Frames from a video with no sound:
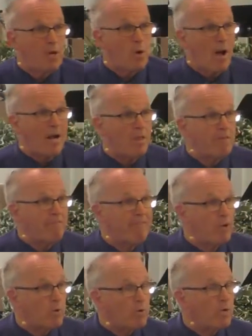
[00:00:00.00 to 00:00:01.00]
out on the
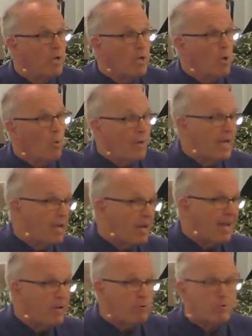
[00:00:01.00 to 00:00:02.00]
field, and we get
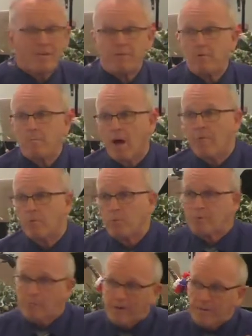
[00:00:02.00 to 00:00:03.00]
letters every month, and we
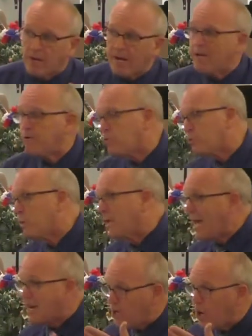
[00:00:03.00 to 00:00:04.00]
read the letters, and we
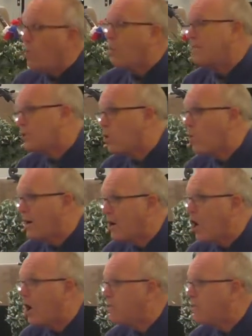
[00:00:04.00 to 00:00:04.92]
kind of know what's going on,